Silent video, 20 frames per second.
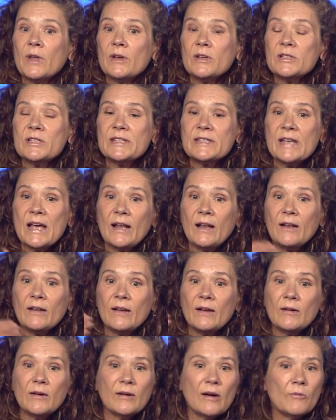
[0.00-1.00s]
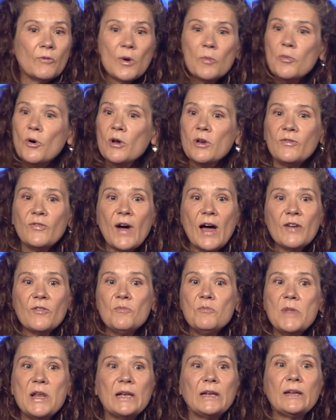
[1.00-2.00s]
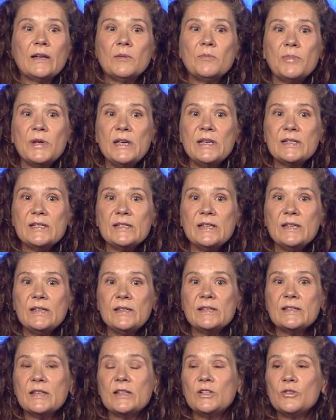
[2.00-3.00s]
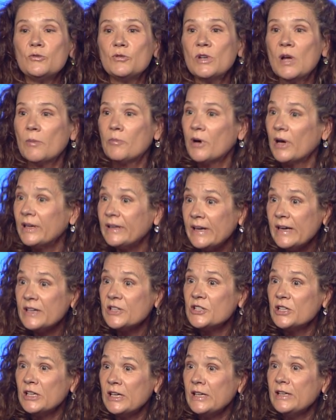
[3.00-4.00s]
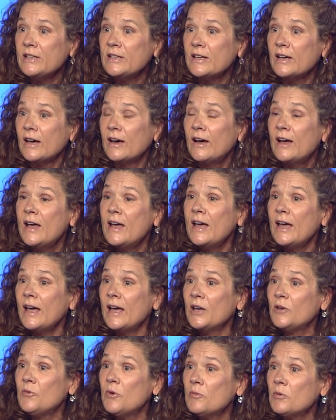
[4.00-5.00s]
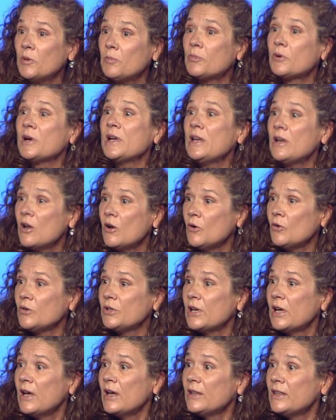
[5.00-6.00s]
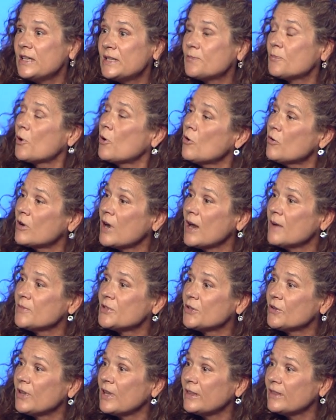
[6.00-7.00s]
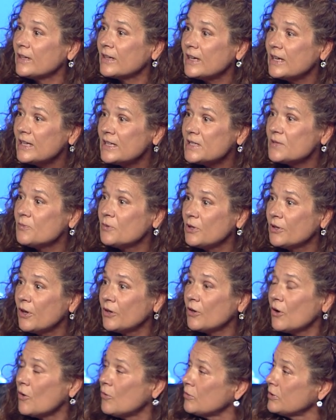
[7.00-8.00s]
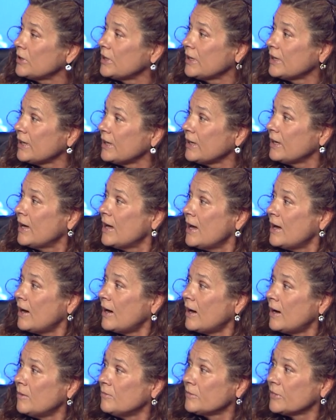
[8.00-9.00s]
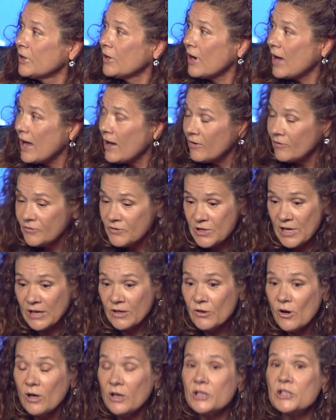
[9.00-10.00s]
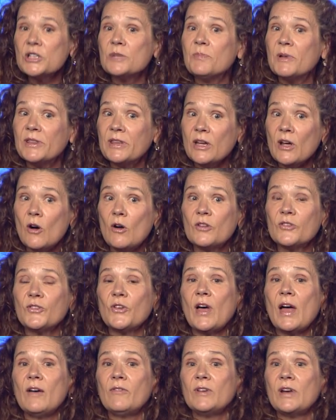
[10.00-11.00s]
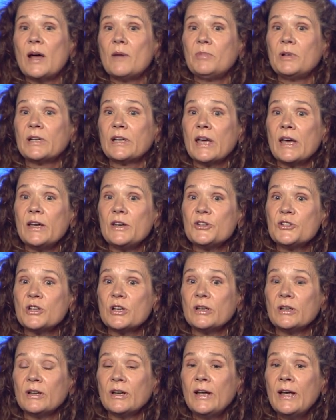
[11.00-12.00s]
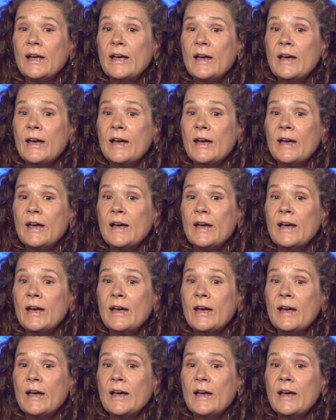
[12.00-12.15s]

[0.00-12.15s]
sell 1.5 million PCs into Uttar Pradesh in India, and we will preload this program so that the kids will not only have technology, but they also have an application,